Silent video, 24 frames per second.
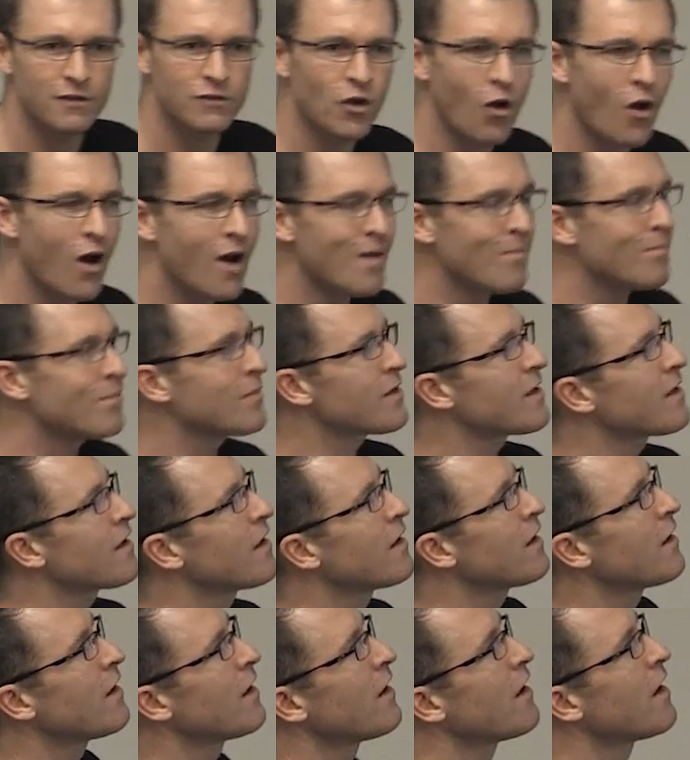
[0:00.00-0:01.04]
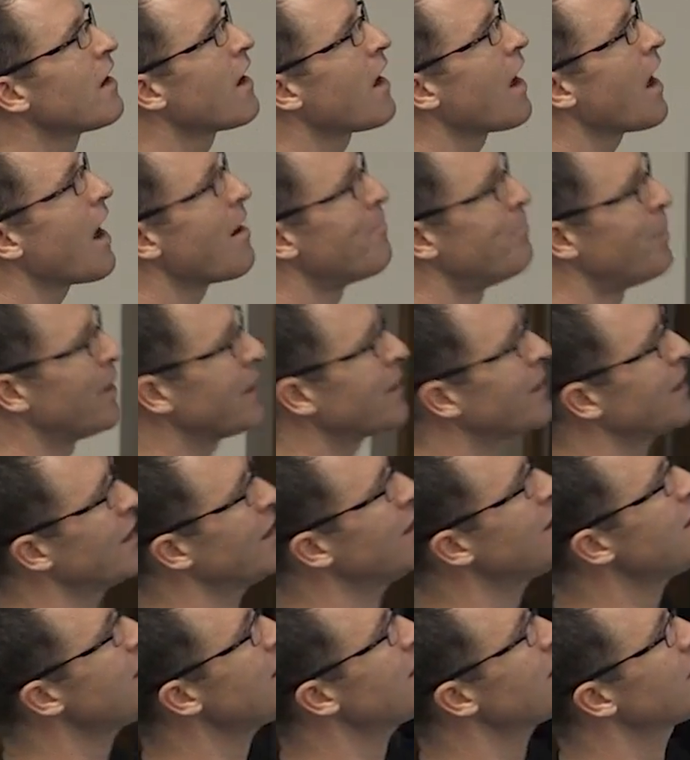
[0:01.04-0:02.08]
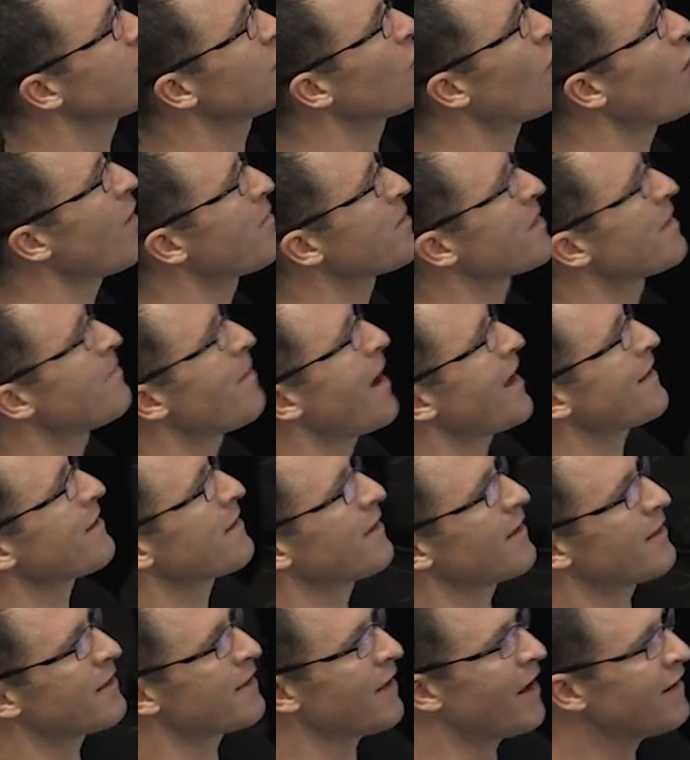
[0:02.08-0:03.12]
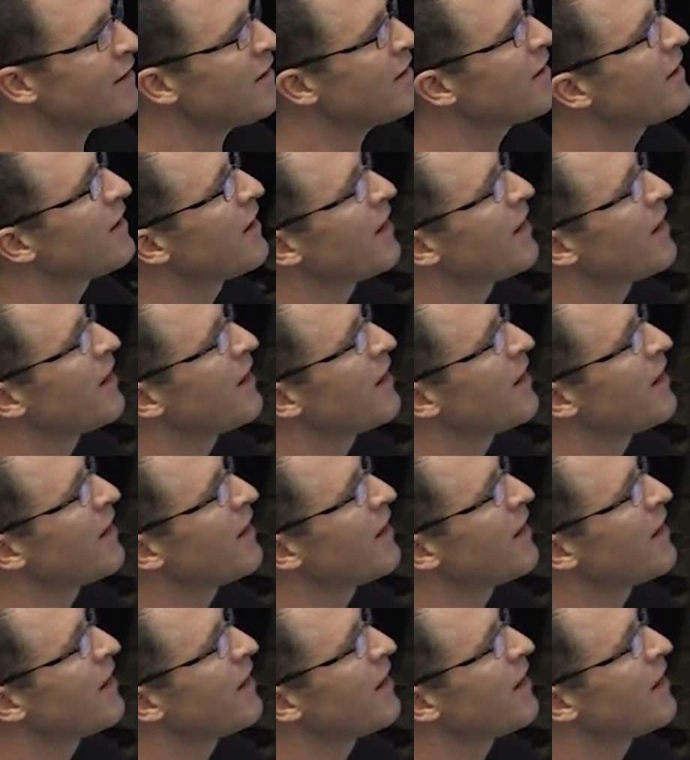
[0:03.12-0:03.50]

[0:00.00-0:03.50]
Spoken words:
times 1,000,000,000 times the mass of the Sun.